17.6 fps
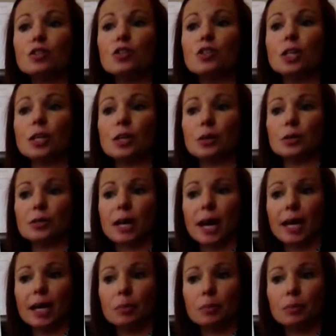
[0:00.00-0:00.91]

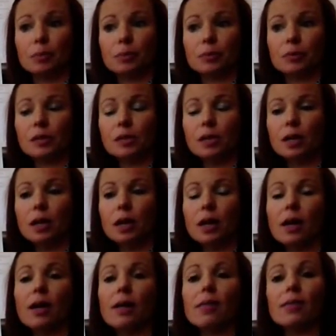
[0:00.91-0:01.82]
genotype.
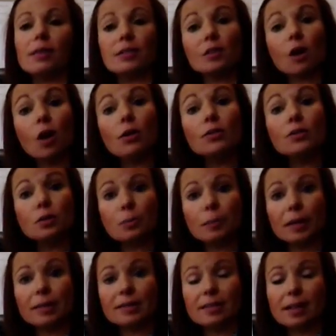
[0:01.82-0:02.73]
This also
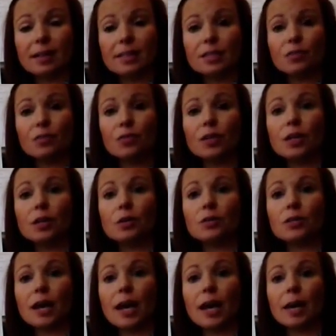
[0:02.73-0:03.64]
means that its
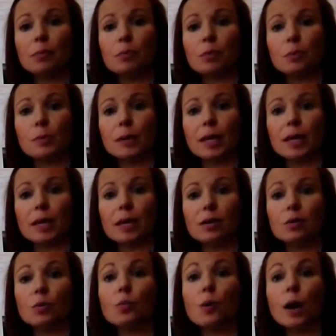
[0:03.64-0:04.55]
phenotype will
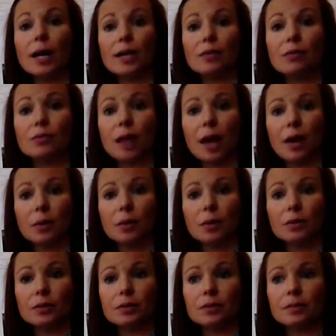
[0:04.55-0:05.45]
be white
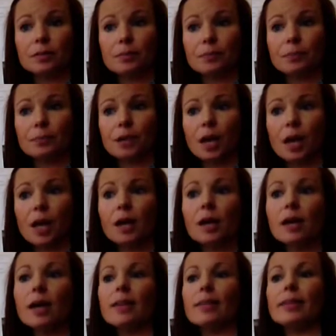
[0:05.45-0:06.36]
flowers.
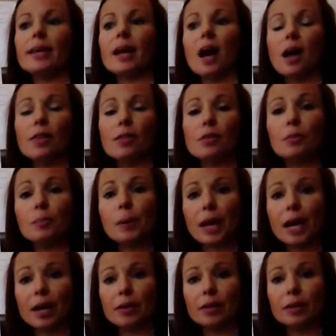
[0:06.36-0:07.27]
The other
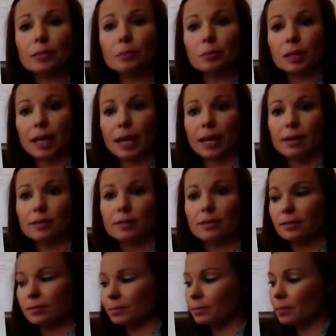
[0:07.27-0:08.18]
parent
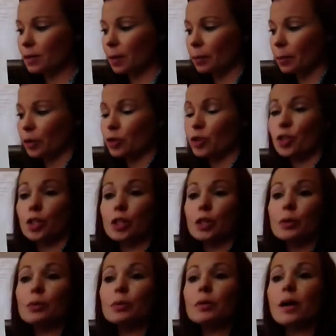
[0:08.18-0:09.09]
plant, number
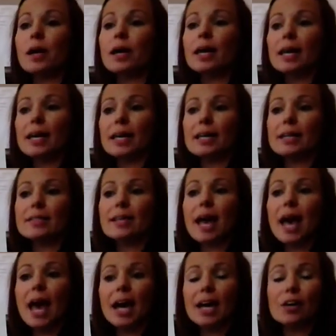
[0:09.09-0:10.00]
2, is
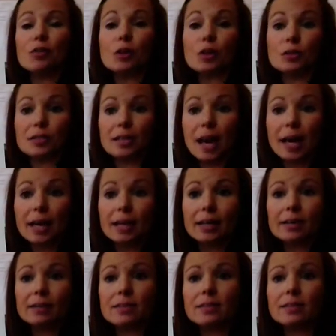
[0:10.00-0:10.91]

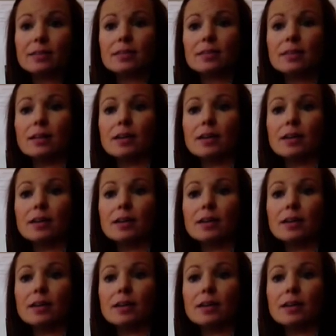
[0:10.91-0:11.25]
heterozygous.